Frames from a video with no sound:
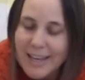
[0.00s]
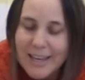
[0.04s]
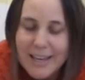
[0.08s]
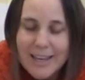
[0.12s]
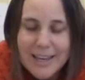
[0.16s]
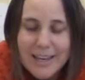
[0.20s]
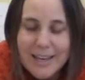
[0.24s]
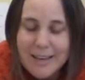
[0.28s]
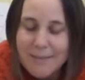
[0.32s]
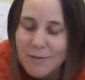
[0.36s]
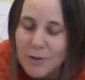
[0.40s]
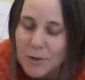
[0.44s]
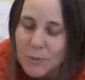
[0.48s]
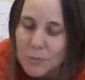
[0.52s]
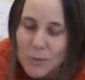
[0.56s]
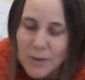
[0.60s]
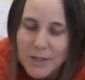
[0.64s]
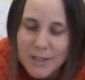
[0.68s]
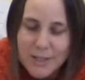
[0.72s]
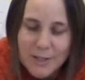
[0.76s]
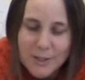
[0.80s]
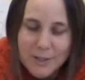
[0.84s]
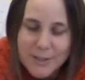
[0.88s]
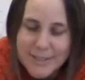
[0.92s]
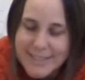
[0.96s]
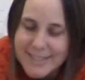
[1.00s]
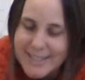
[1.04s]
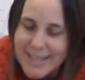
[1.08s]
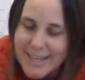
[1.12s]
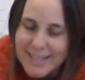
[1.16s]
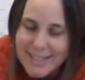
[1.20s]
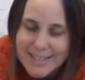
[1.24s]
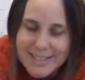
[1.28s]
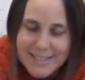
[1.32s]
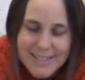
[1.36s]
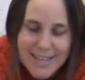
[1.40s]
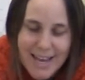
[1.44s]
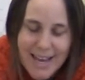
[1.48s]
Even when you're
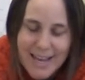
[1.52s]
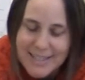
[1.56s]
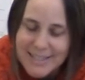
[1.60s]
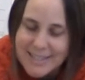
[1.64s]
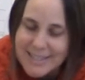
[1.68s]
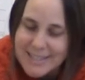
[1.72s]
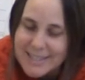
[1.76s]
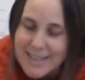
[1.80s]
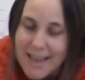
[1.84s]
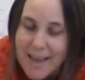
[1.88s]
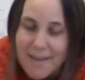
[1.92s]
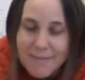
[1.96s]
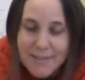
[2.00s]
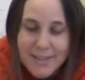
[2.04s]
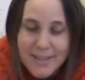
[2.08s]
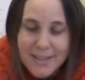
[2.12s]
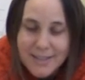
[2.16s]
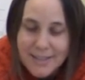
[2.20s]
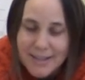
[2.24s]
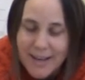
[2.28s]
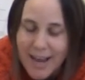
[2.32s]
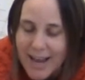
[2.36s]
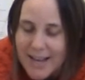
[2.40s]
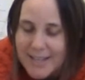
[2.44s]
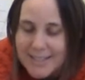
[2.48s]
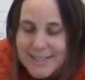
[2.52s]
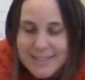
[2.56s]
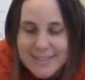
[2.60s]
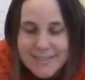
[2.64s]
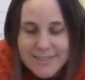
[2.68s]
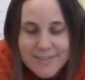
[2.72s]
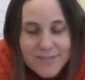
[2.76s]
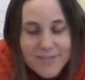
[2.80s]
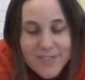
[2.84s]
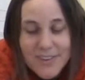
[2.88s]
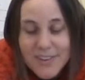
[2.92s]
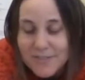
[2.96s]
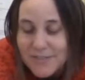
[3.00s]
6 and 7
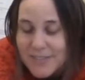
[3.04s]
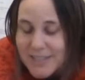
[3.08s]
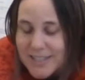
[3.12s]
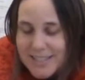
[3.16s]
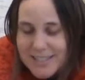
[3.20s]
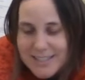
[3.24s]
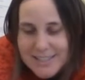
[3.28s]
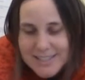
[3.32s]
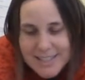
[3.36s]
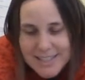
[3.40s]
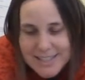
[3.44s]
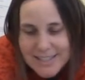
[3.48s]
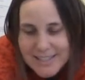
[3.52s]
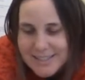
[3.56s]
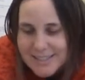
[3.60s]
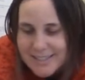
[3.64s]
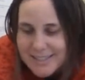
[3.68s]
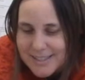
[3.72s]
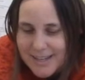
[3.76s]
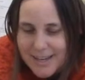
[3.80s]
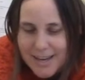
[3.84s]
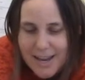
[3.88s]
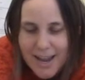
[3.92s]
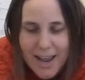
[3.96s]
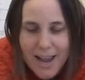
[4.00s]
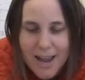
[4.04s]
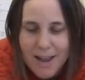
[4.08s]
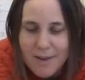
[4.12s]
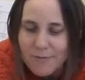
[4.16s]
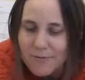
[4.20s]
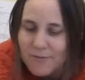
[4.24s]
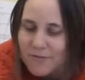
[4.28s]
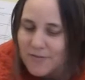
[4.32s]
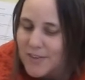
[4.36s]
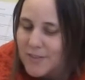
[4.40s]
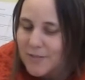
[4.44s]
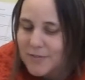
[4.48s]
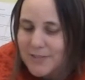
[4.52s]
and 56
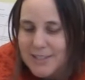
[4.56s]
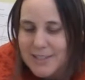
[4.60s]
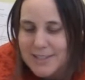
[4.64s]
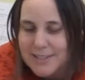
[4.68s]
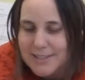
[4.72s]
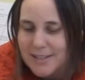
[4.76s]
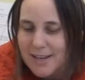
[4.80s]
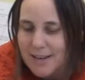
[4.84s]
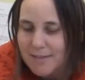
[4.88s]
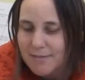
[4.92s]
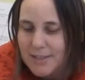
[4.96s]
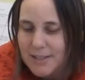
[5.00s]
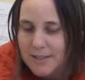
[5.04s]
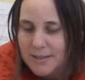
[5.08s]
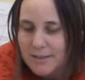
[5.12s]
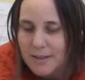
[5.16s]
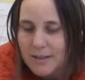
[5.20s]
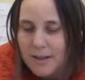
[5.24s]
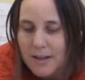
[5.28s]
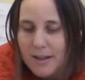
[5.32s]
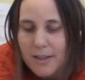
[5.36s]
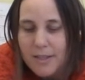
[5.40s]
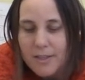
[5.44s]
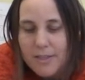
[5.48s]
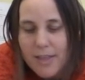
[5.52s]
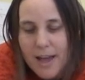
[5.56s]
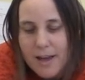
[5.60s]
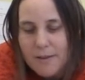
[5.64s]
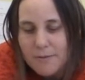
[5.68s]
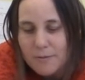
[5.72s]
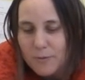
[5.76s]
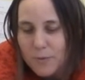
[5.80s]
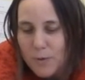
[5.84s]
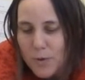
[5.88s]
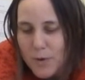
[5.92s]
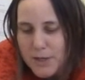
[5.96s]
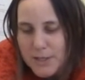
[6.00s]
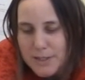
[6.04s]
and 57, that
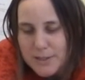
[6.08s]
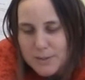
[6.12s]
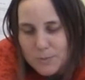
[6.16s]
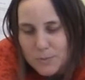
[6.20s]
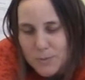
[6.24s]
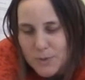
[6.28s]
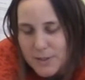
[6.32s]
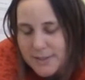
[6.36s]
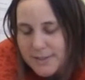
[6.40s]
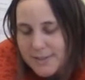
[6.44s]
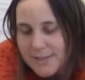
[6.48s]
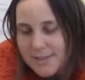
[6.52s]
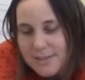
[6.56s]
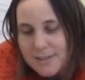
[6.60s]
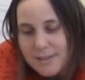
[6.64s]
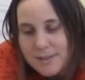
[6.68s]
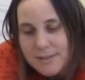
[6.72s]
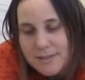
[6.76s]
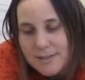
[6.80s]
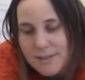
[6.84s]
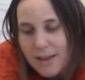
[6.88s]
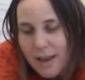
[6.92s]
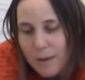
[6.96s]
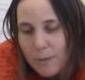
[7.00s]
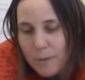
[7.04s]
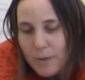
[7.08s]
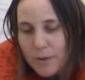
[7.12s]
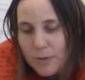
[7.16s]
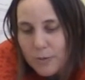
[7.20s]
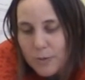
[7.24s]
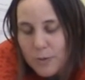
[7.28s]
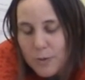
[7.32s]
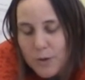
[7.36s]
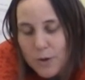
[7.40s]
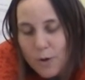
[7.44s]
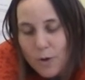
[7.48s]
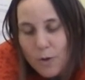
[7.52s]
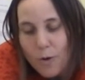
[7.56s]
voice will still stay with
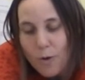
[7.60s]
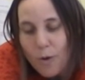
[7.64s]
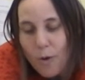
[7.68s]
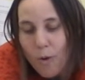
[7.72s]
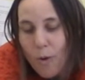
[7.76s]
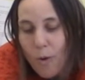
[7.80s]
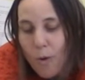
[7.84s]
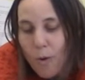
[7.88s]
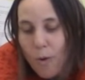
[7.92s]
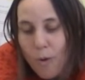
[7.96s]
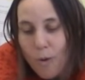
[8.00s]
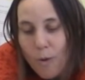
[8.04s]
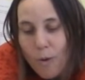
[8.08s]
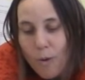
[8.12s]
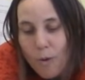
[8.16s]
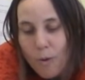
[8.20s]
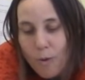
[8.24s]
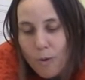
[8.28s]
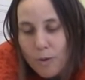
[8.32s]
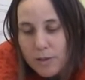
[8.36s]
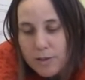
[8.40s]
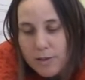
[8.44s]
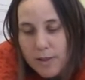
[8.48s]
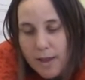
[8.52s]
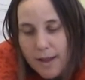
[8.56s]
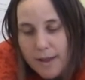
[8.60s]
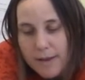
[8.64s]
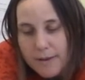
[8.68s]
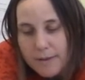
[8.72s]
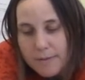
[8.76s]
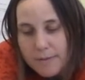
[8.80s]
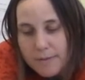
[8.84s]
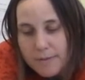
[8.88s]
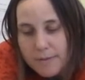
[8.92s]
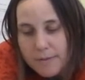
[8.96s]
you your whole life.